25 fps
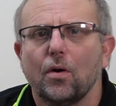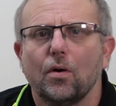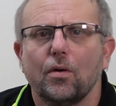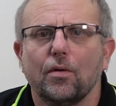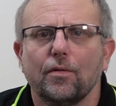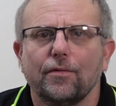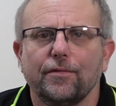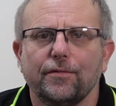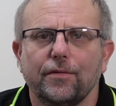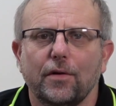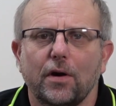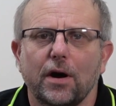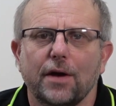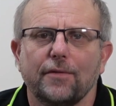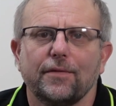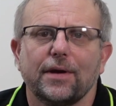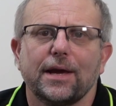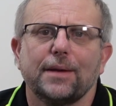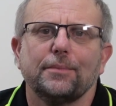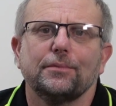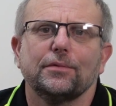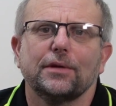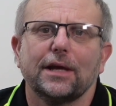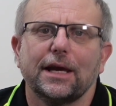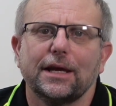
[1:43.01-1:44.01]
or 5
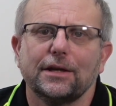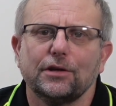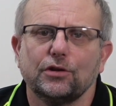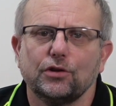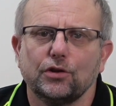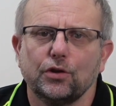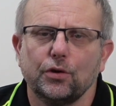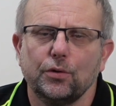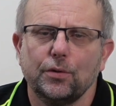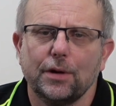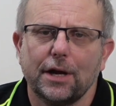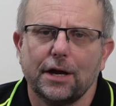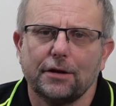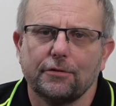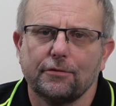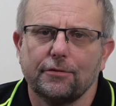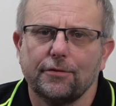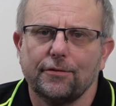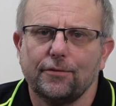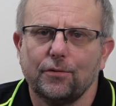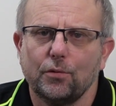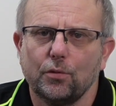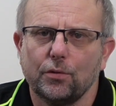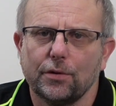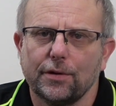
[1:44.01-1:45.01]
amps at
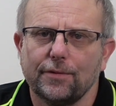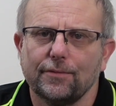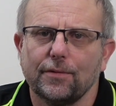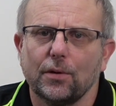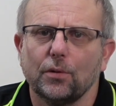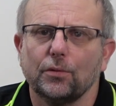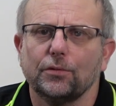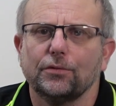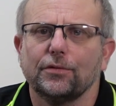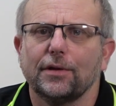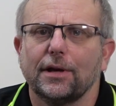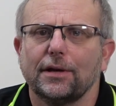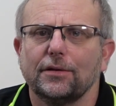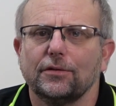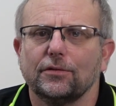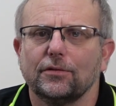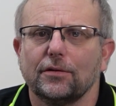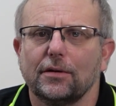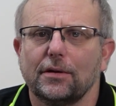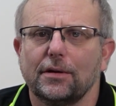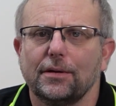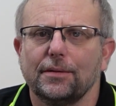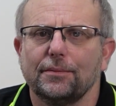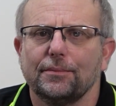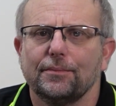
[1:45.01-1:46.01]
240 volts
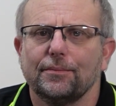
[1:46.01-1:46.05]
AC.